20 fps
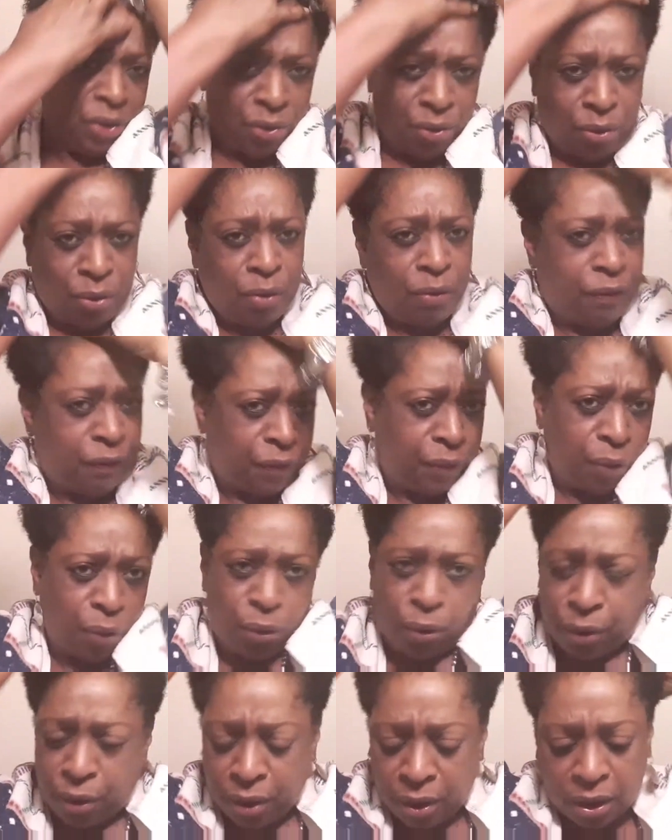through
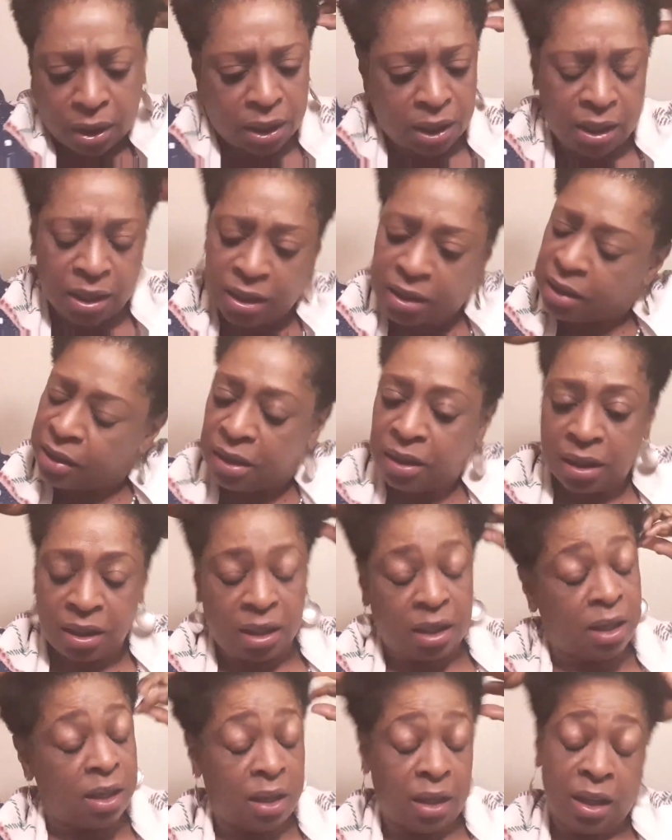for
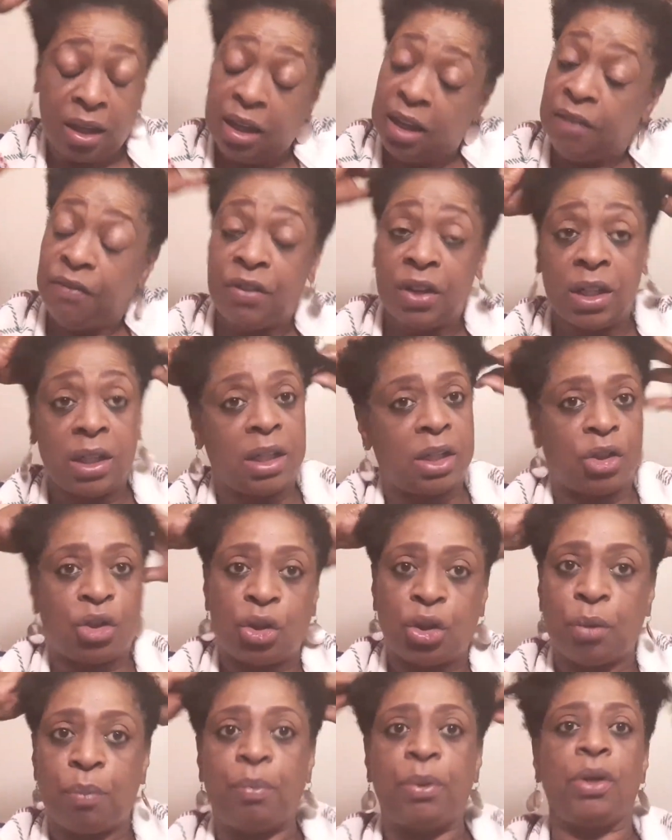even
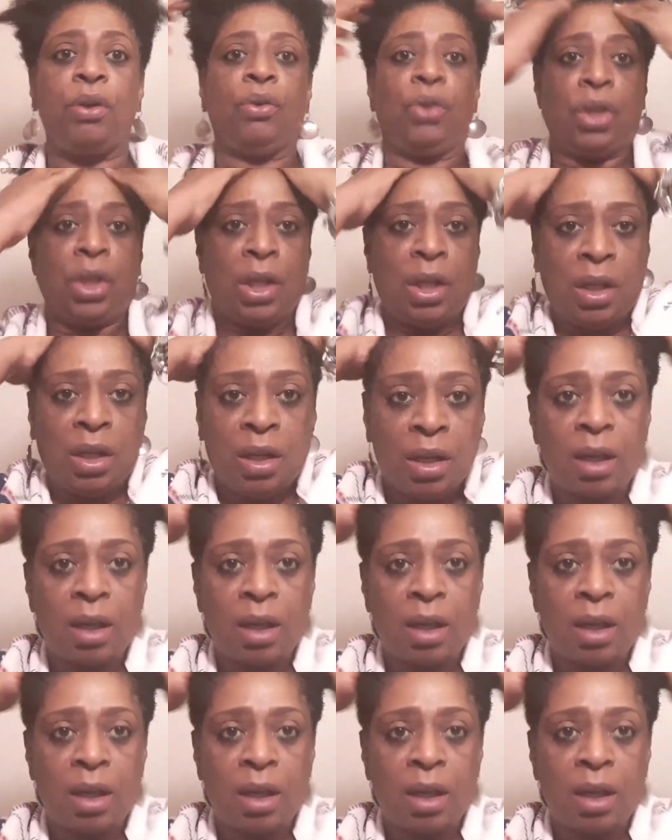distribution.